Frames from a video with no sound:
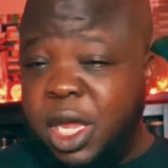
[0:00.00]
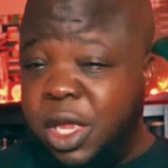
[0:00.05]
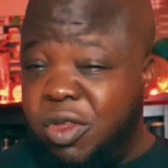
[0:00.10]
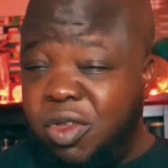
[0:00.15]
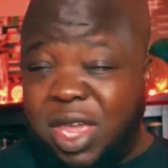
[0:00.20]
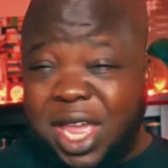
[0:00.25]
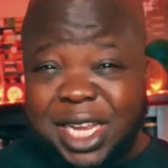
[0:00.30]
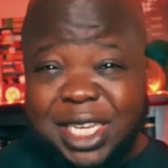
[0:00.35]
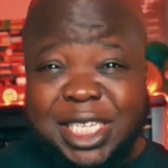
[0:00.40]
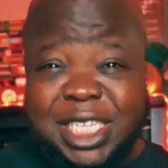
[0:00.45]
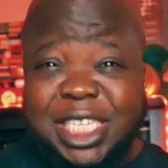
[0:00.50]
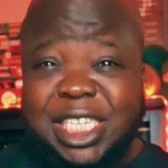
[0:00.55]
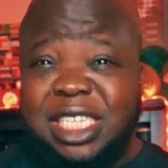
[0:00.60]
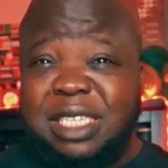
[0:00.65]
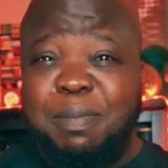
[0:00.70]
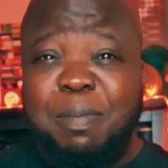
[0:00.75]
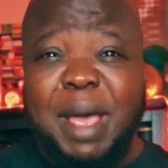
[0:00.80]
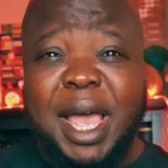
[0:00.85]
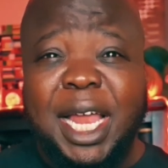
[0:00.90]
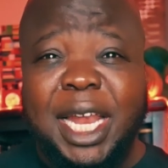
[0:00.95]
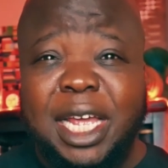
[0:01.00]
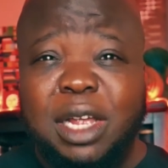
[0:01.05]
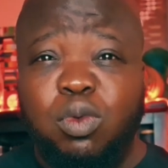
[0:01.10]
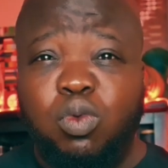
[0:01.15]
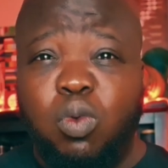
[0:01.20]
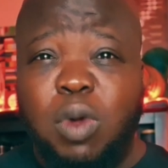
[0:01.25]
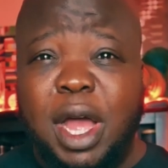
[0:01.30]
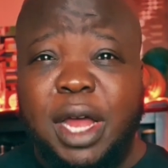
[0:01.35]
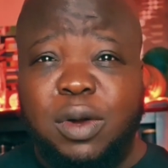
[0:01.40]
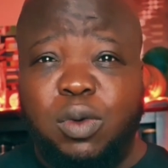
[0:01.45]
You can smell it
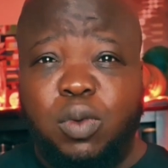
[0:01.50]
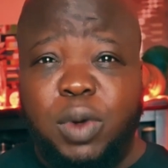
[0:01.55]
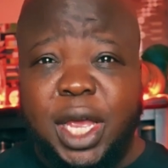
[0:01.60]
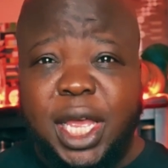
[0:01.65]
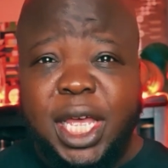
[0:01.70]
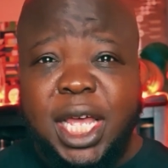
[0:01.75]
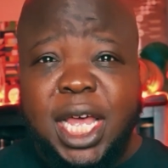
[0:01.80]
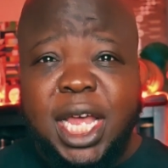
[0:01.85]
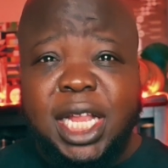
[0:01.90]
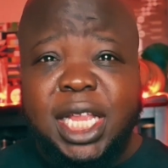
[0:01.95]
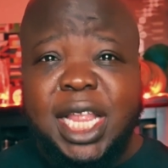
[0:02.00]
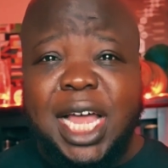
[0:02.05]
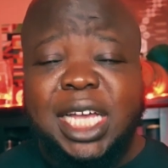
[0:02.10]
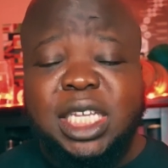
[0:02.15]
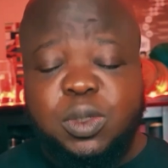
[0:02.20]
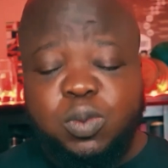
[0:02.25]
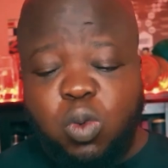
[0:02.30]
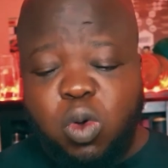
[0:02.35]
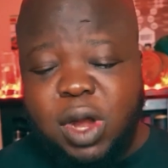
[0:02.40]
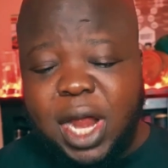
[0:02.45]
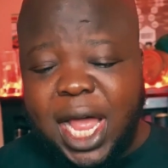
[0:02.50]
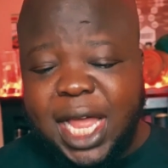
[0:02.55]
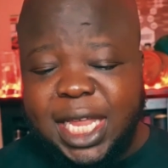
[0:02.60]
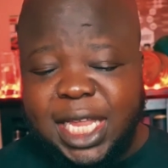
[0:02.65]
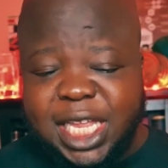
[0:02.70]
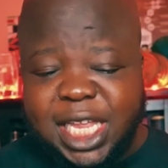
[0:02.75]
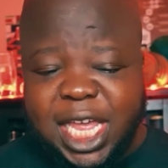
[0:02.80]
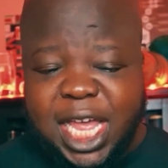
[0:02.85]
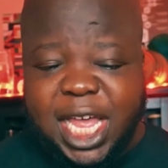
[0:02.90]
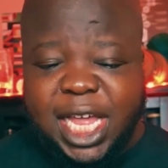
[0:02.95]
right away. That's what I
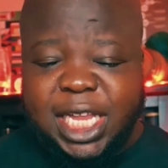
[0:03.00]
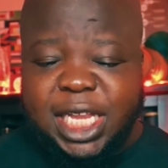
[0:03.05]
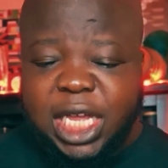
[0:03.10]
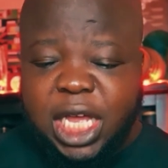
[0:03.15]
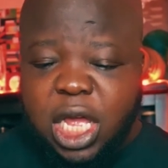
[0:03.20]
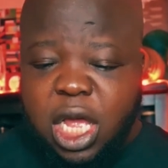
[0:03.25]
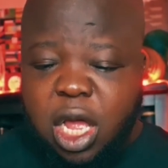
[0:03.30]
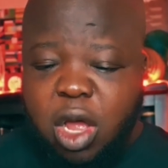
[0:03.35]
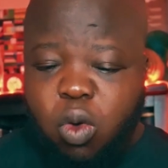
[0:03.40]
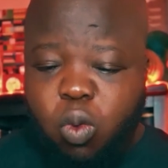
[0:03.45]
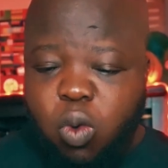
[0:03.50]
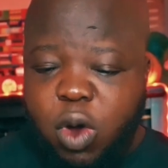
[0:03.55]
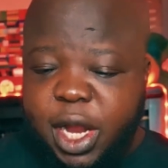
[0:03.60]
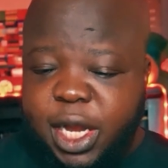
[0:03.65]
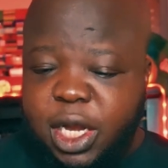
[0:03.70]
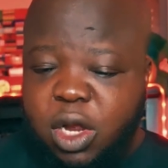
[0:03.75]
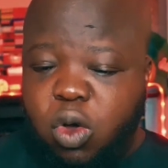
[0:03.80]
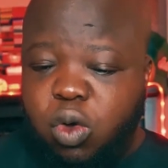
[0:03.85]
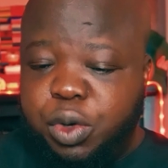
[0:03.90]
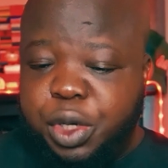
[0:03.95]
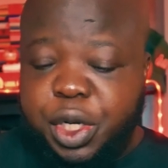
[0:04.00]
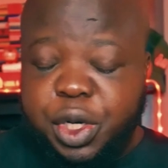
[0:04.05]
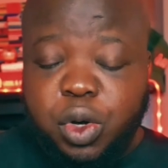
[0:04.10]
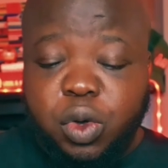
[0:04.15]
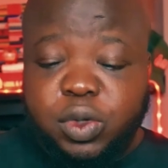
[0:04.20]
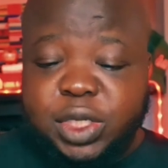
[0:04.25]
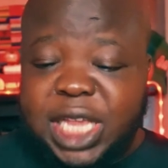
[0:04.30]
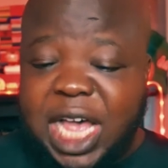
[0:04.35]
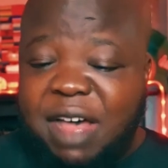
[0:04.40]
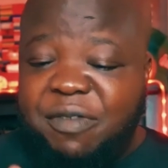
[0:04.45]
get when on the
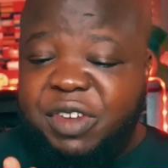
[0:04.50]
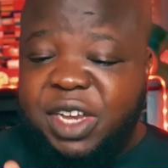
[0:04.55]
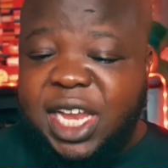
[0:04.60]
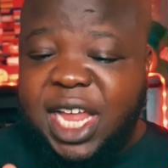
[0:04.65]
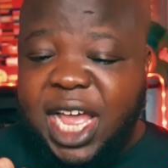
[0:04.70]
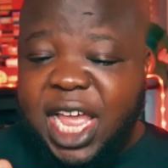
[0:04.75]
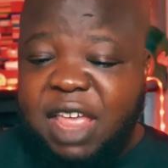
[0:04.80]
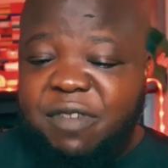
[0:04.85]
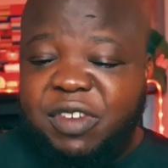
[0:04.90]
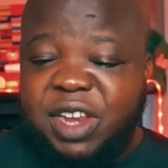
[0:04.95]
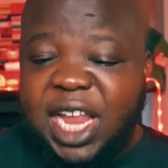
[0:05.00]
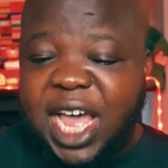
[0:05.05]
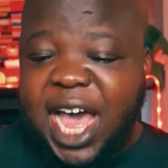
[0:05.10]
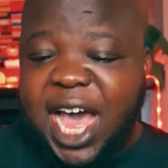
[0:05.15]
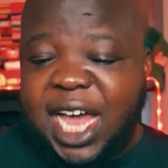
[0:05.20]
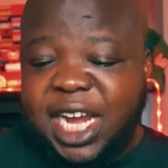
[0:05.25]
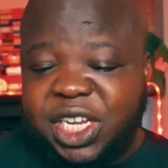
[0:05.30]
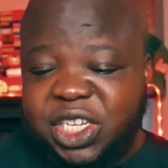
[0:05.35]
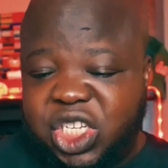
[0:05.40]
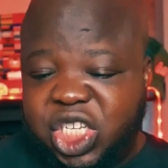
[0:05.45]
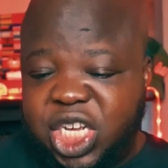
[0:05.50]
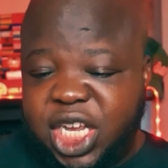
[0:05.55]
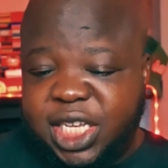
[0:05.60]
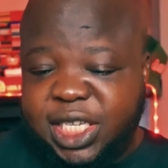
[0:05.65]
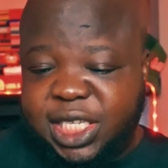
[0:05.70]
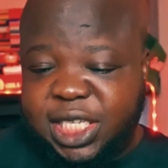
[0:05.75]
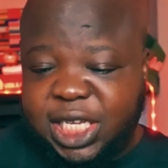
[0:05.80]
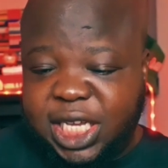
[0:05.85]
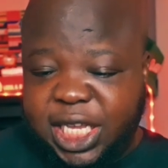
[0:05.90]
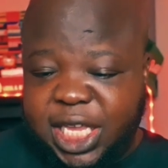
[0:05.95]
nose. I haven't even had a
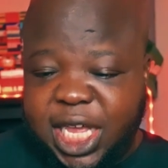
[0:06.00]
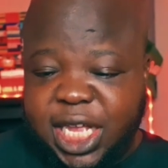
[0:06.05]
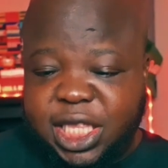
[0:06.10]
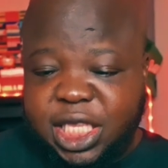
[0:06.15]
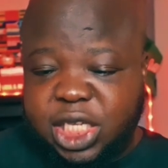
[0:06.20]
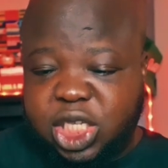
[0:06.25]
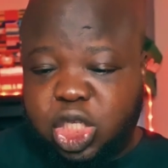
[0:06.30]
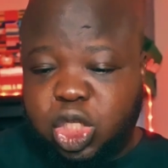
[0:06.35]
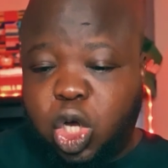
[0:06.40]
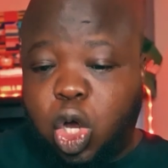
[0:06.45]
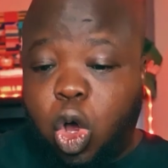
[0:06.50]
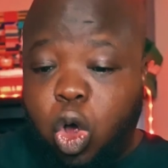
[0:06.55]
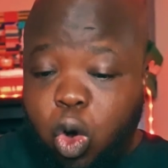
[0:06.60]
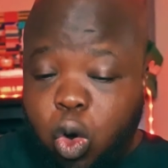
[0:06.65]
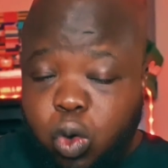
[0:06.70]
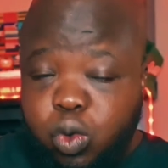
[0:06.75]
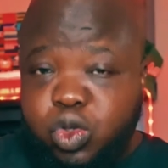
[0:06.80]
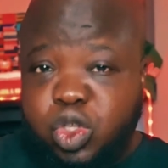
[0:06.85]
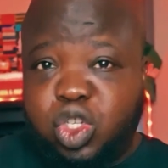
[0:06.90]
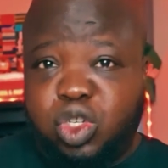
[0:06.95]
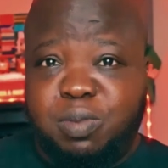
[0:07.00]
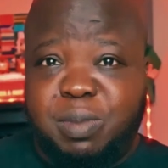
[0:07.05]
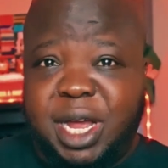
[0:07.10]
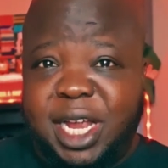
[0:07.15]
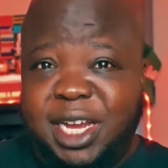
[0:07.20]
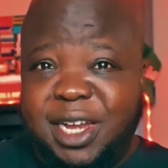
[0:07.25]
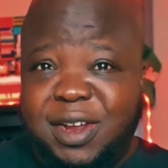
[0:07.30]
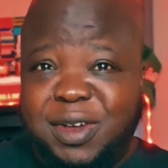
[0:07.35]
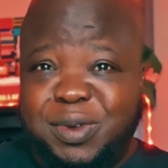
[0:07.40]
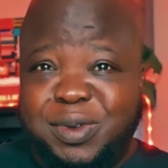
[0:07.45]
chance to get this close to
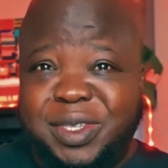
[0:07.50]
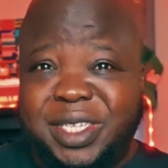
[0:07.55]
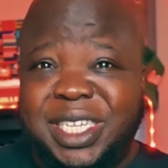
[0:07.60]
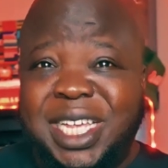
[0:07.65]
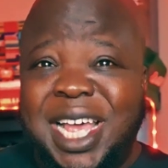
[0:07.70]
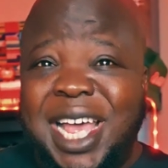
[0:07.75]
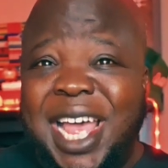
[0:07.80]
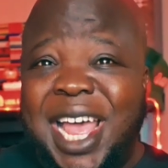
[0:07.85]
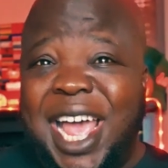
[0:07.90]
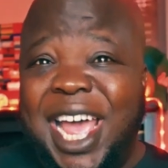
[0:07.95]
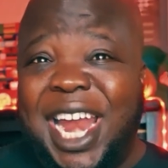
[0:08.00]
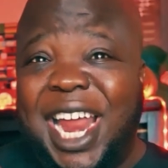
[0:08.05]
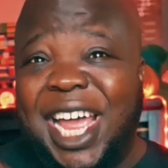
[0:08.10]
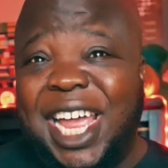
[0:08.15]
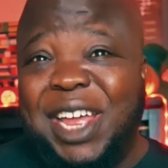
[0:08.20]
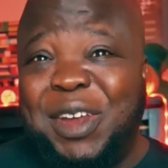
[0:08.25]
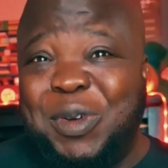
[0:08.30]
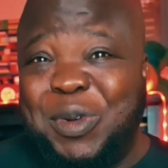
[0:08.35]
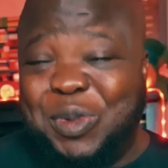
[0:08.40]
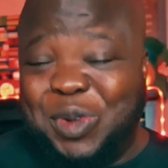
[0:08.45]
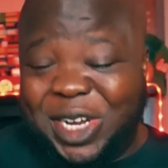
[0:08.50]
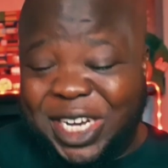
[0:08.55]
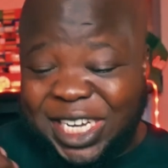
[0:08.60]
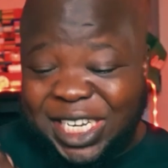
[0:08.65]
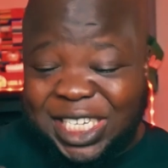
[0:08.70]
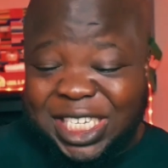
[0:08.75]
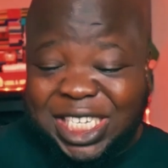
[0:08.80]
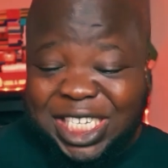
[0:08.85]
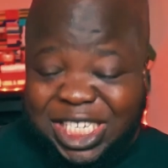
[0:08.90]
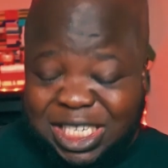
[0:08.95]
my nose, and I can already
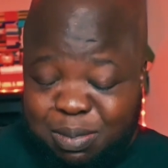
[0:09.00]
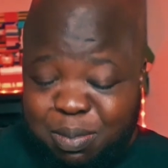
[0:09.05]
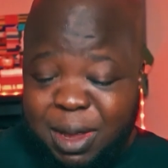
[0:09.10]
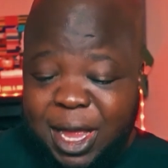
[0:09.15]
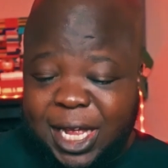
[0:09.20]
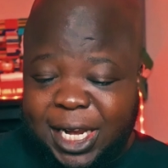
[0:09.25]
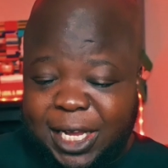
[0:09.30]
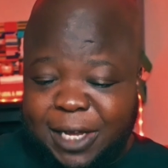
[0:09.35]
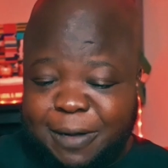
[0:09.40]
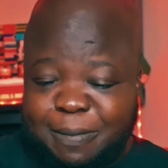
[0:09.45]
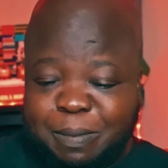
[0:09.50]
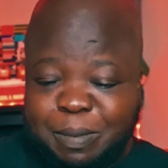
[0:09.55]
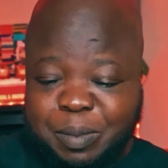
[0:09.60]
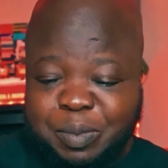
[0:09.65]
smell it.